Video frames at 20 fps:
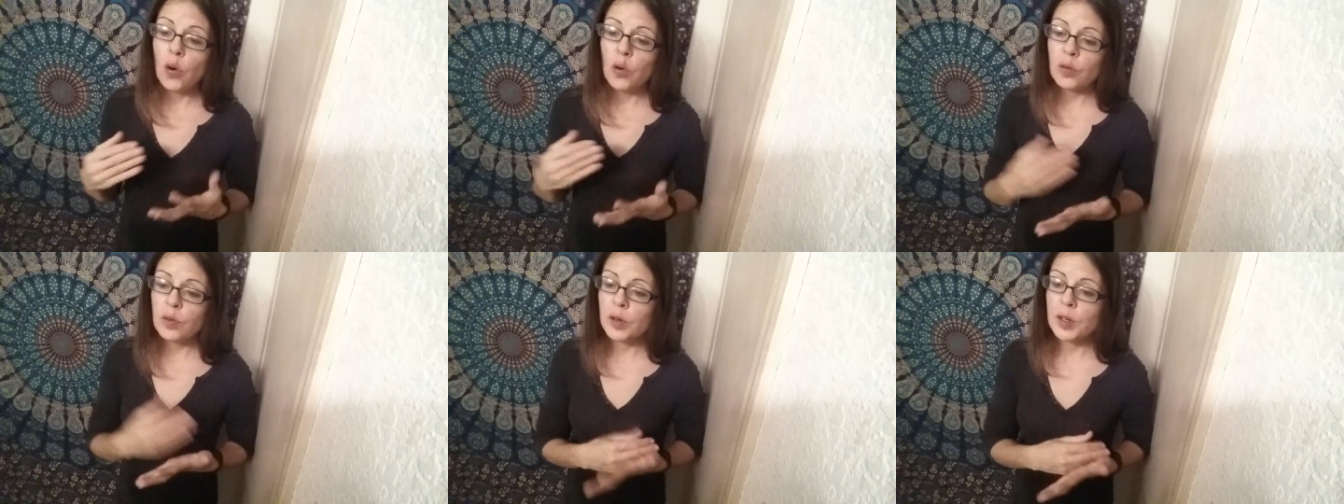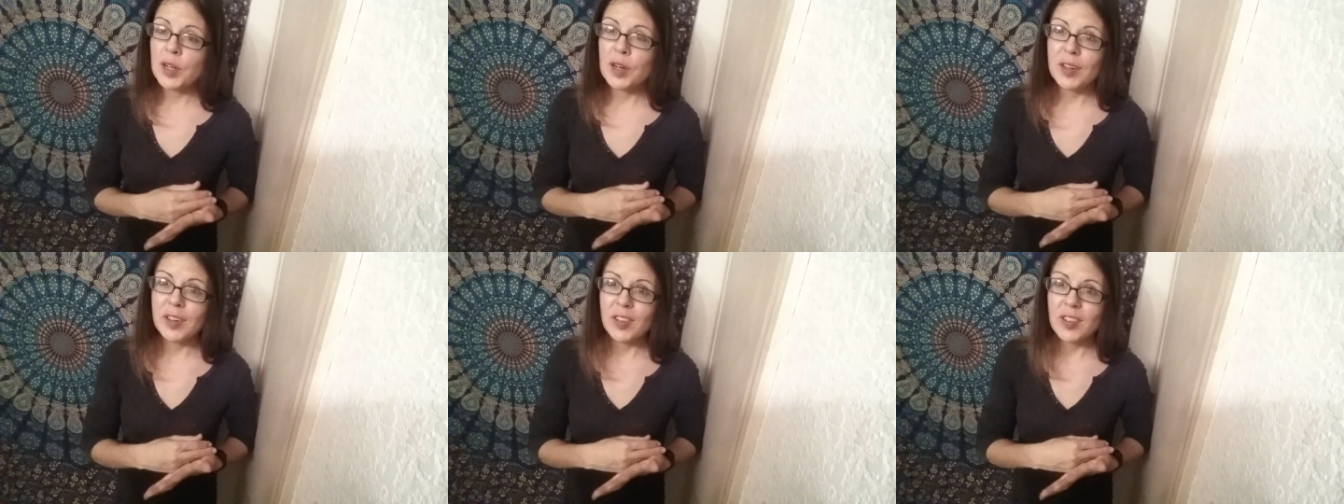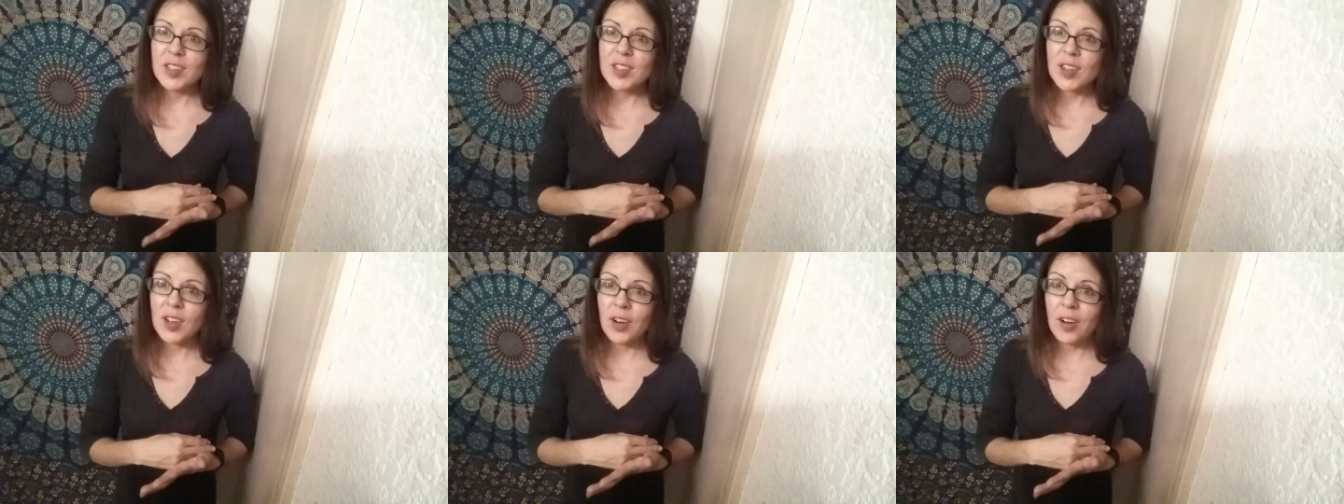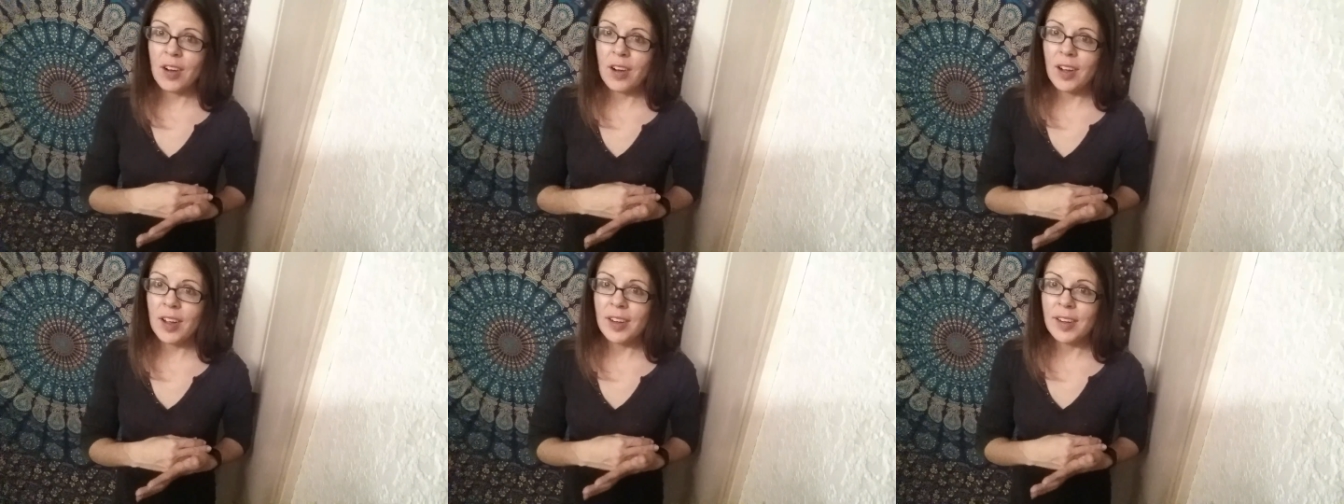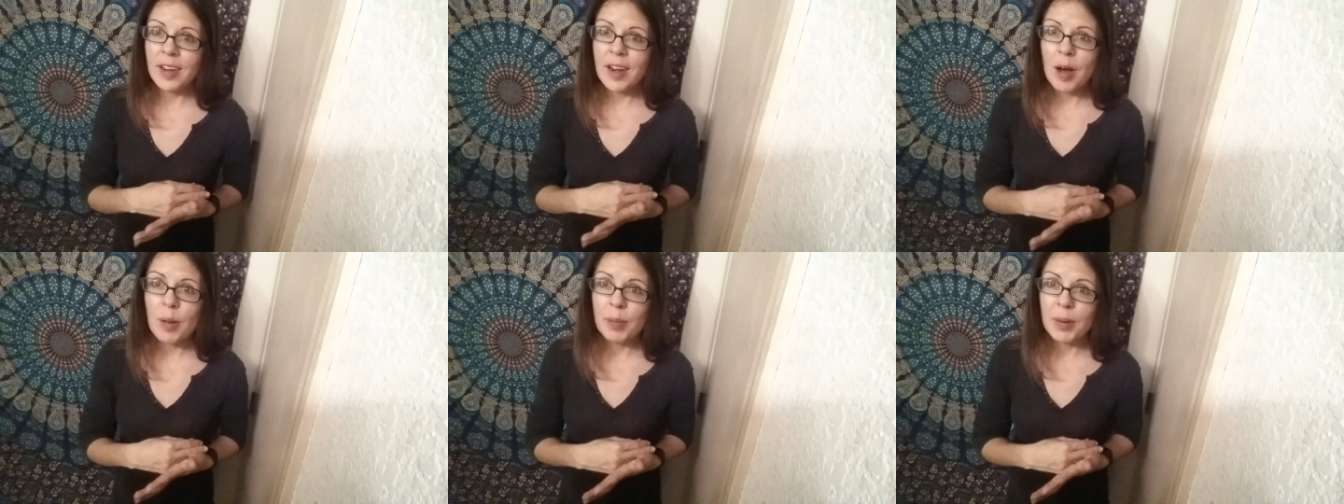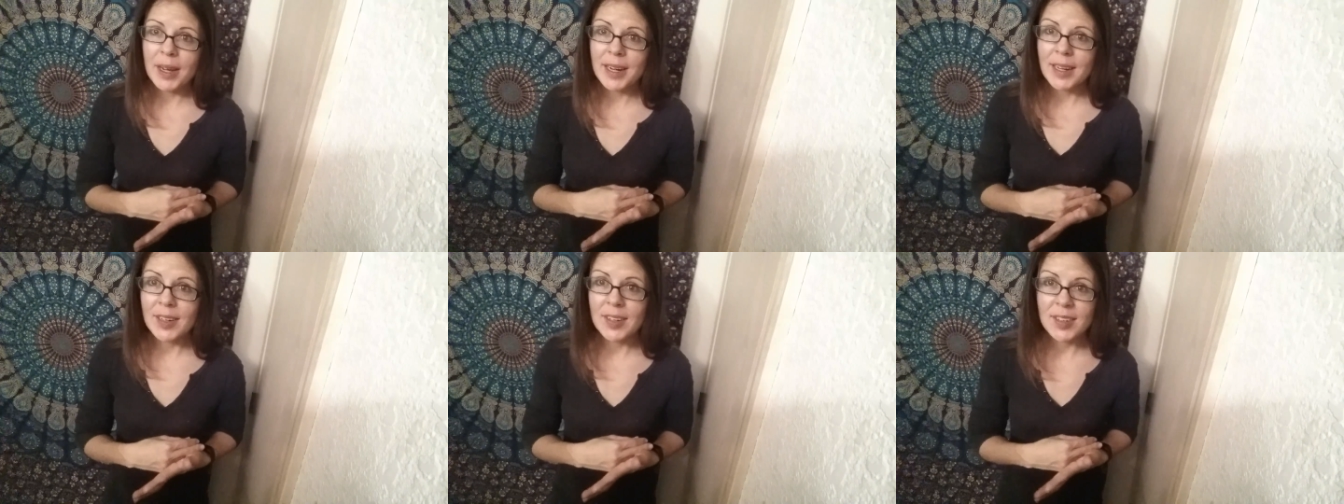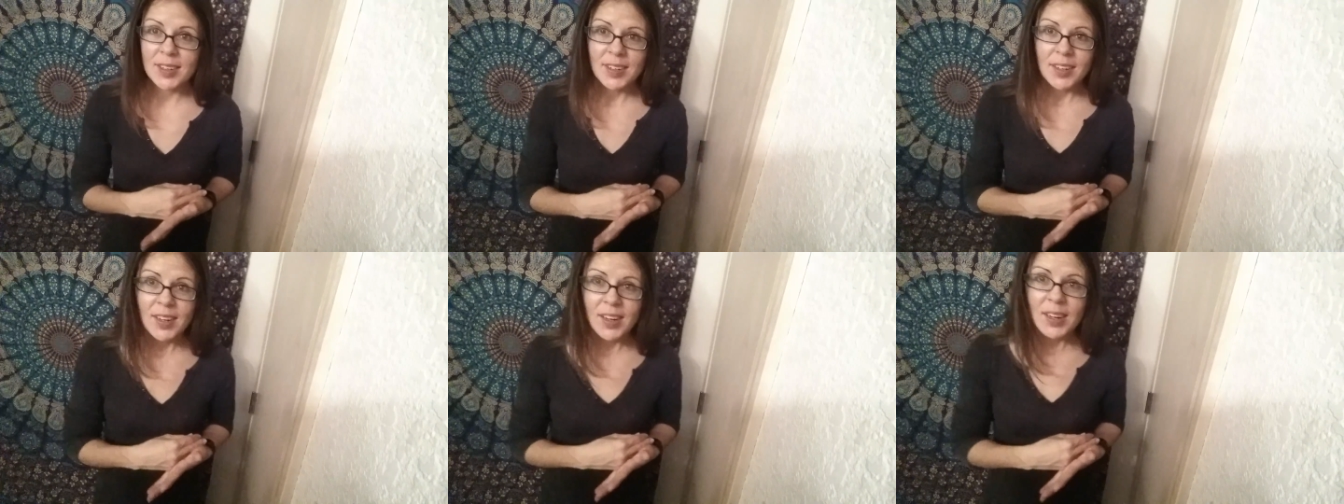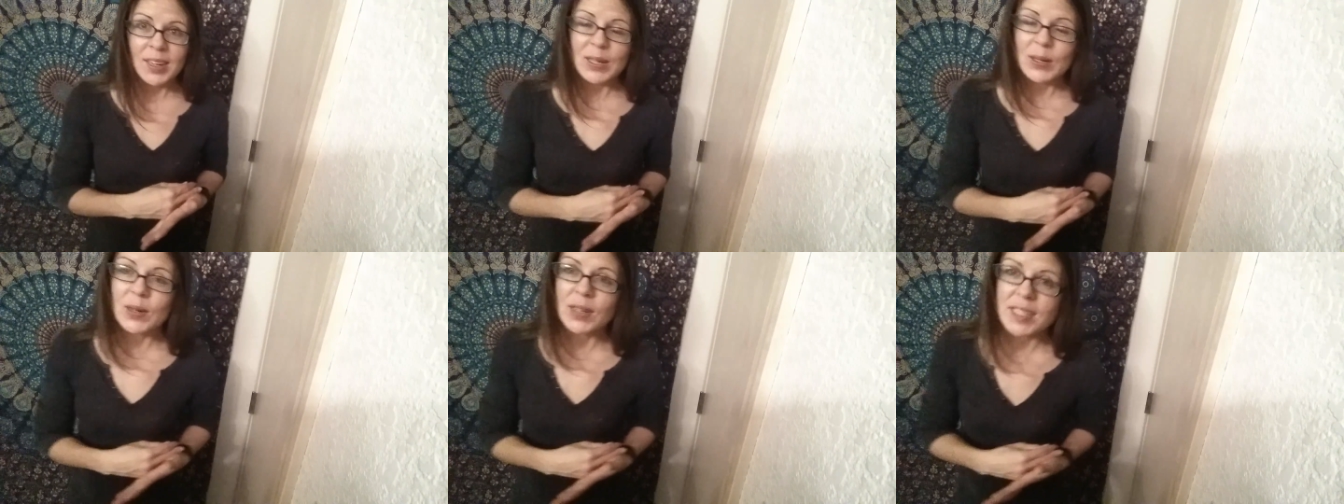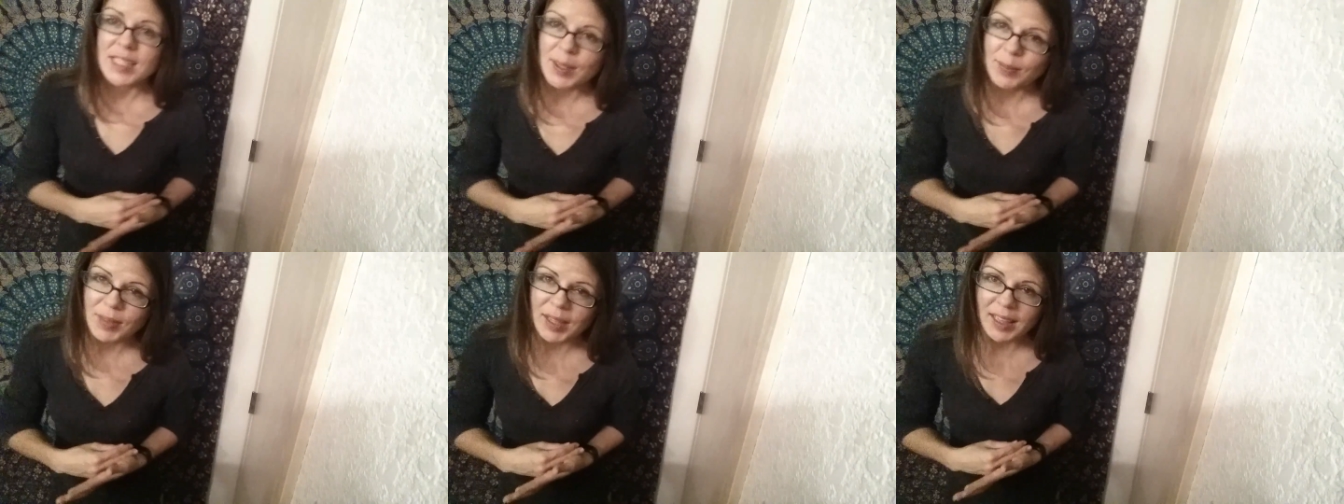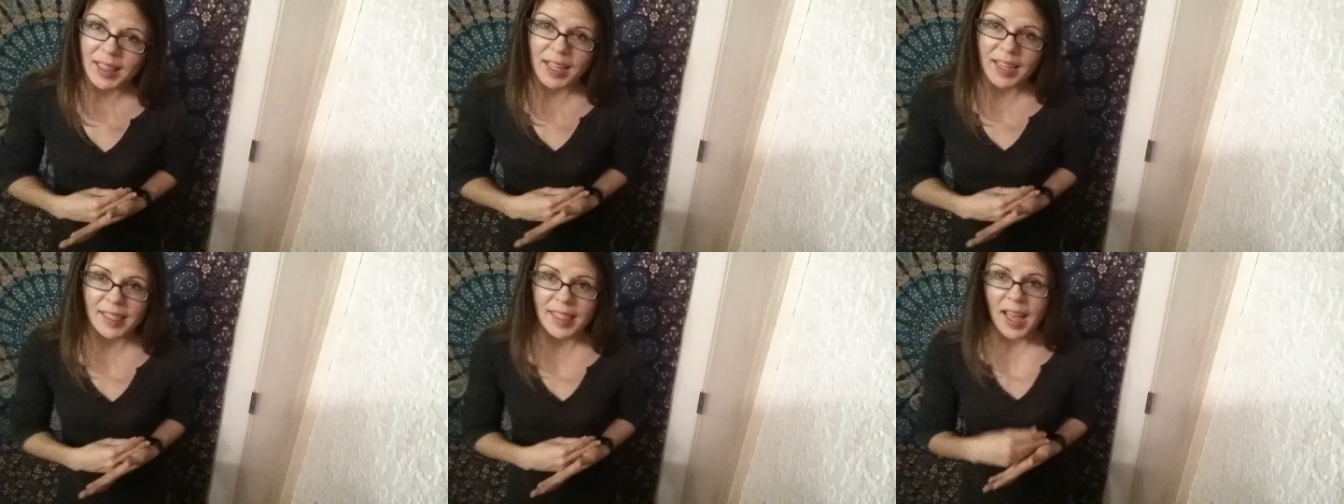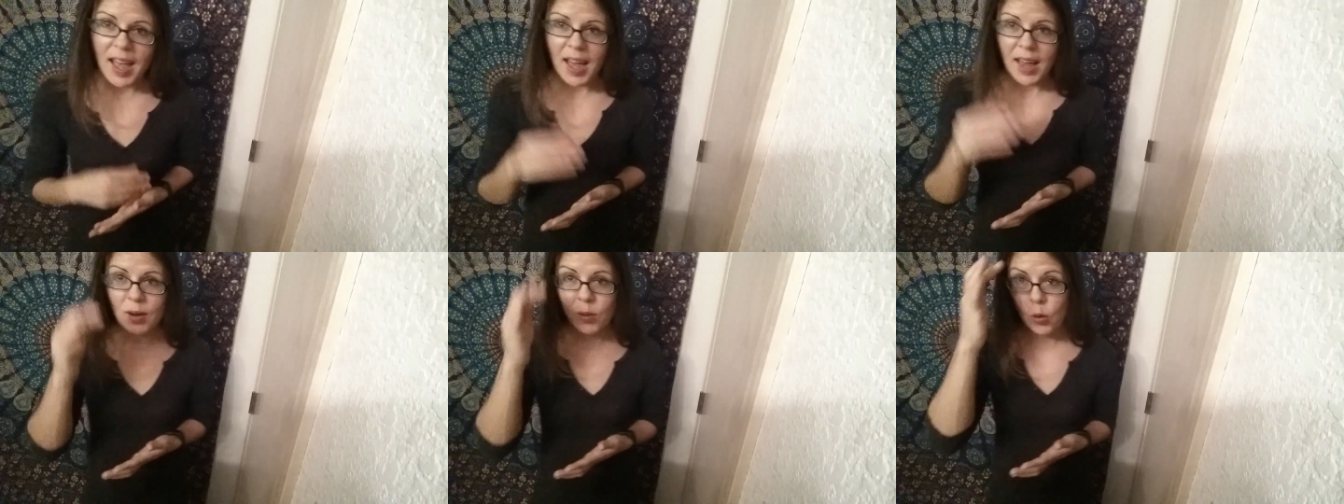overdose on nut butter or something like that,